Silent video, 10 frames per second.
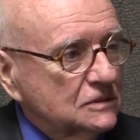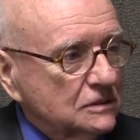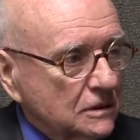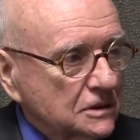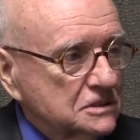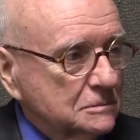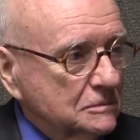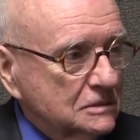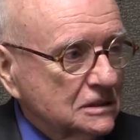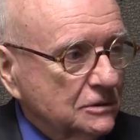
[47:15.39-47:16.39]
there are
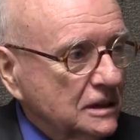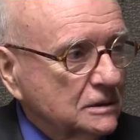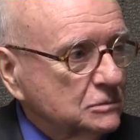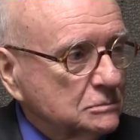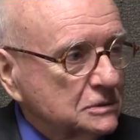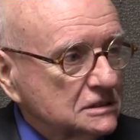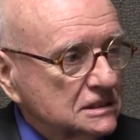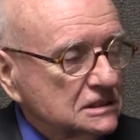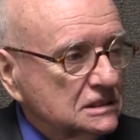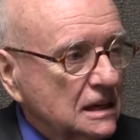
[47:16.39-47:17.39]
some incredible
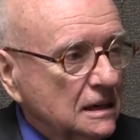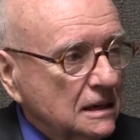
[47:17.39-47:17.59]
buildings.